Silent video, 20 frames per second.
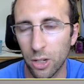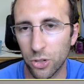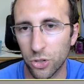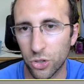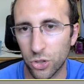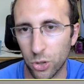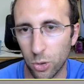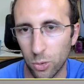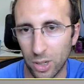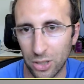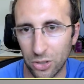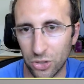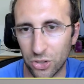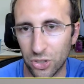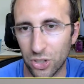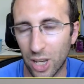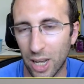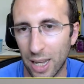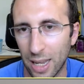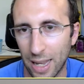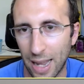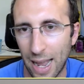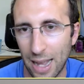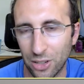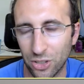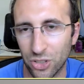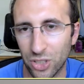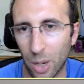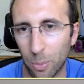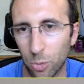students sitting
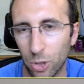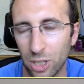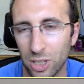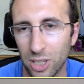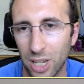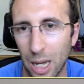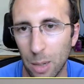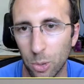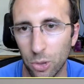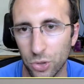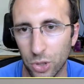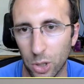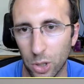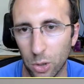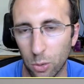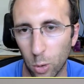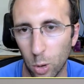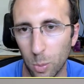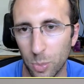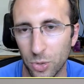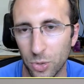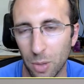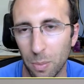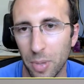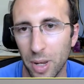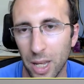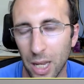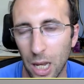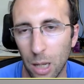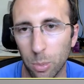at separate tables in groups and being